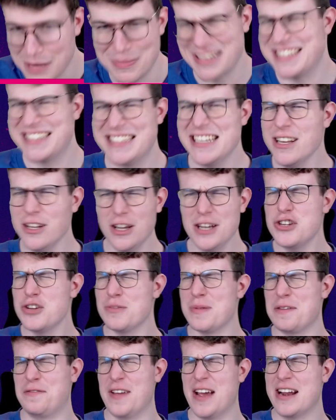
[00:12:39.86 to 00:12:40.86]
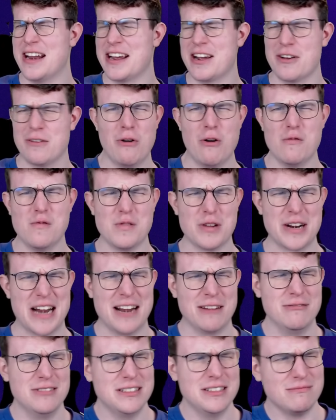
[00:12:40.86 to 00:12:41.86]
But still a lot, to be fair. Like, over
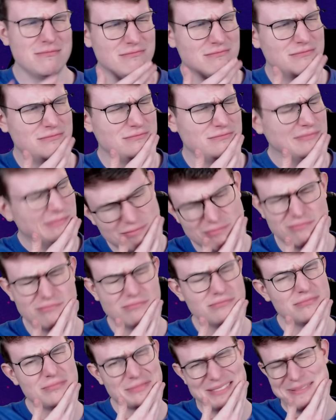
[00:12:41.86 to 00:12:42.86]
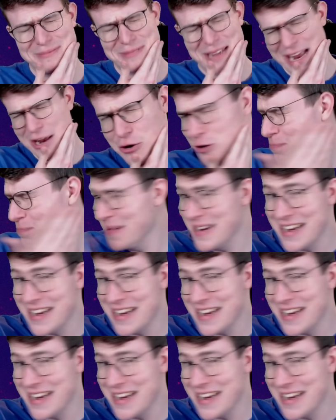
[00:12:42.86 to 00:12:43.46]
100? Okay, could be